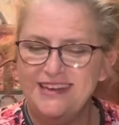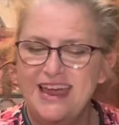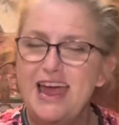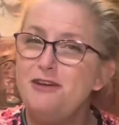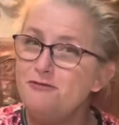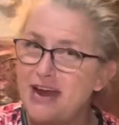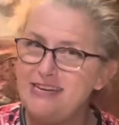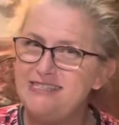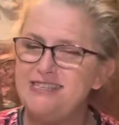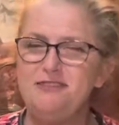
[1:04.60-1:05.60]
and
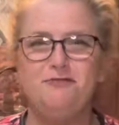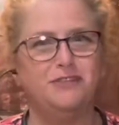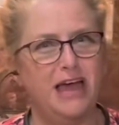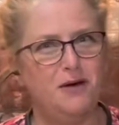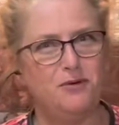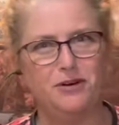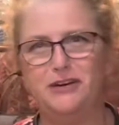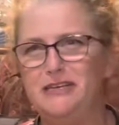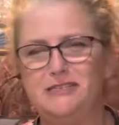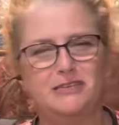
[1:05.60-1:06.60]
rice and flour
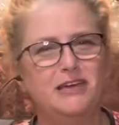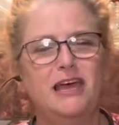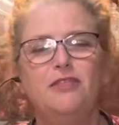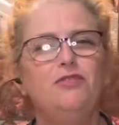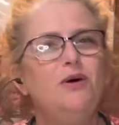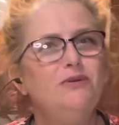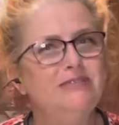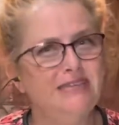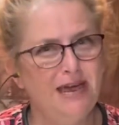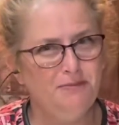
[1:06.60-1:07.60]
and
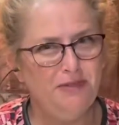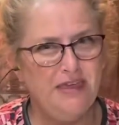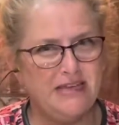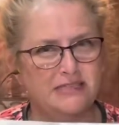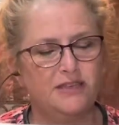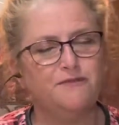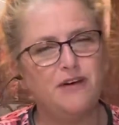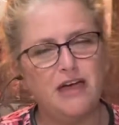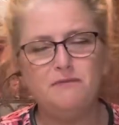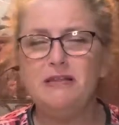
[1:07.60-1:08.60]
those type of things. The
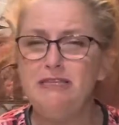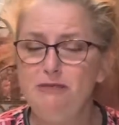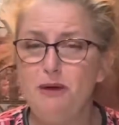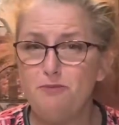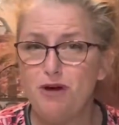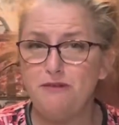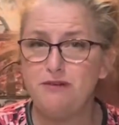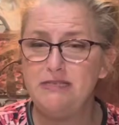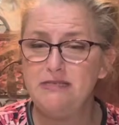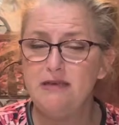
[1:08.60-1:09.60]
5 mil is my
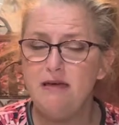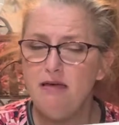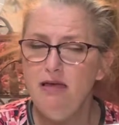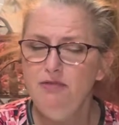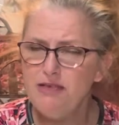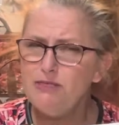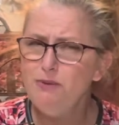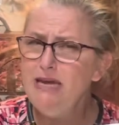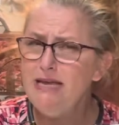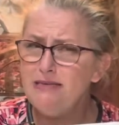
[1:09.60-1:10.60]
preference. This
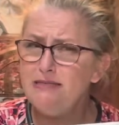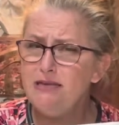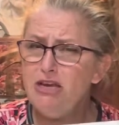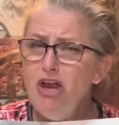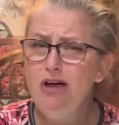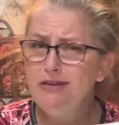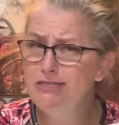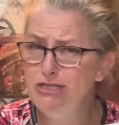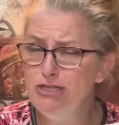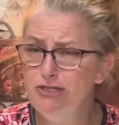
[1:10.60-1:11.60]
one has an
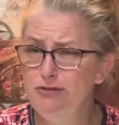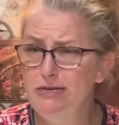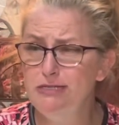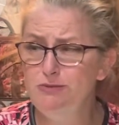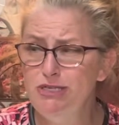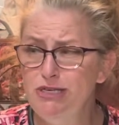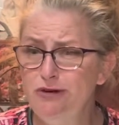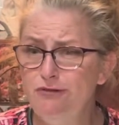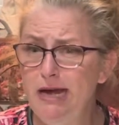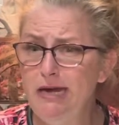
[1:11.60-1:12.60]
oxygen
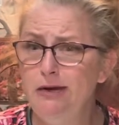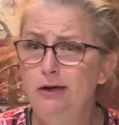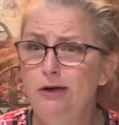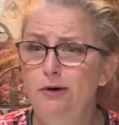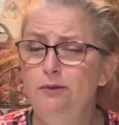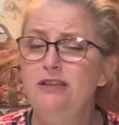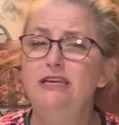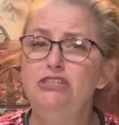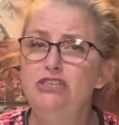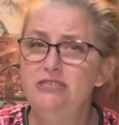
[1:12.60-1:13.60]
transmission rate, well,
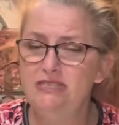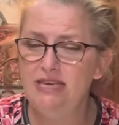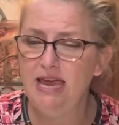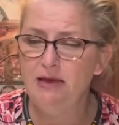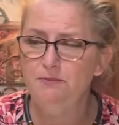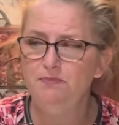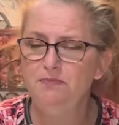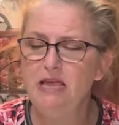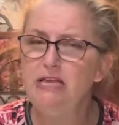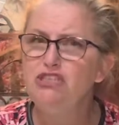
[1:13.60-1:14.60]
let's just say
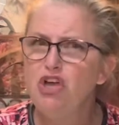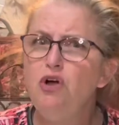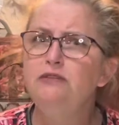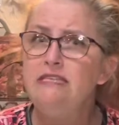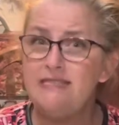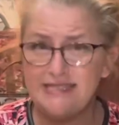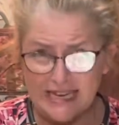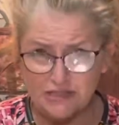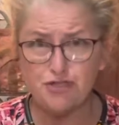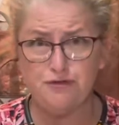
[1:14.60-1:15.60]
it's called a
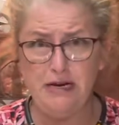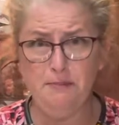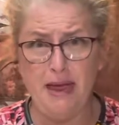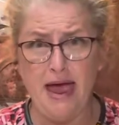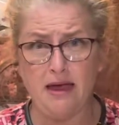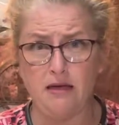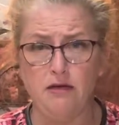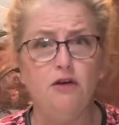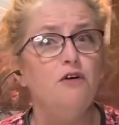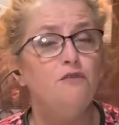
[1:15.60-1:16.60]
century bag
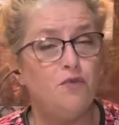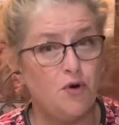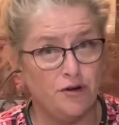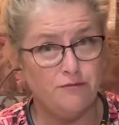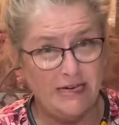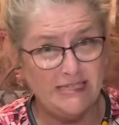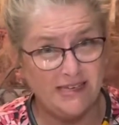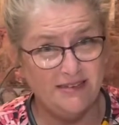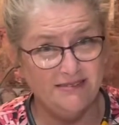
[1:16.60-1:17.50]
for a reason.